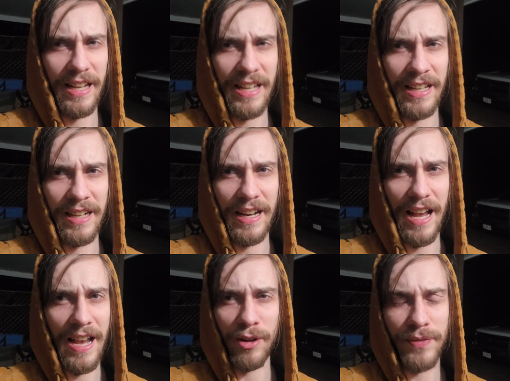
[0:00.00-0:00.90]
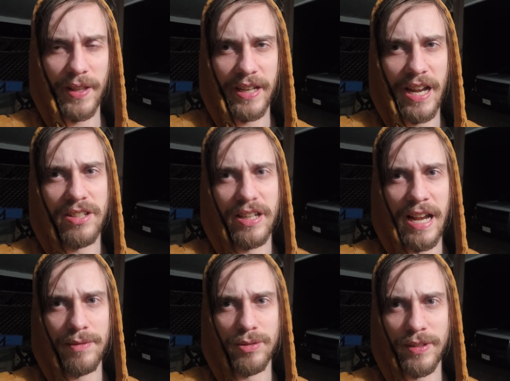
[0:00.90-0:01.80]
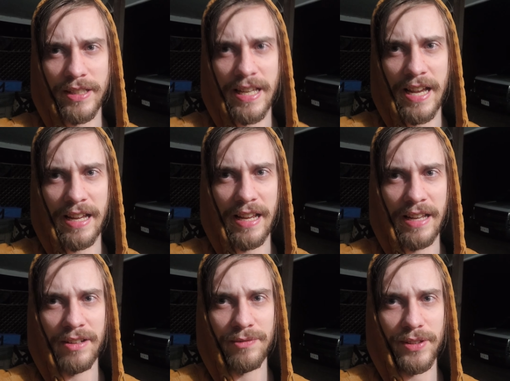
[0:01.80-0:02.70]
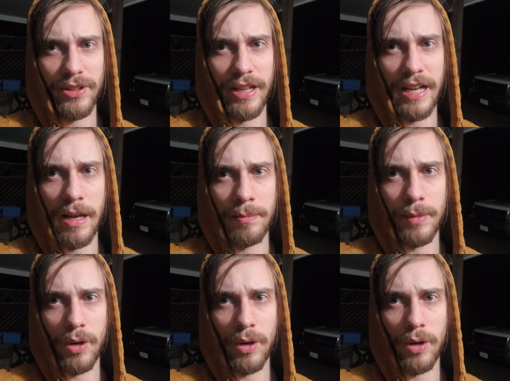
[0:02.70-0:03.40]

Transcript: and I don't feel like I should have to read that and feel like I'm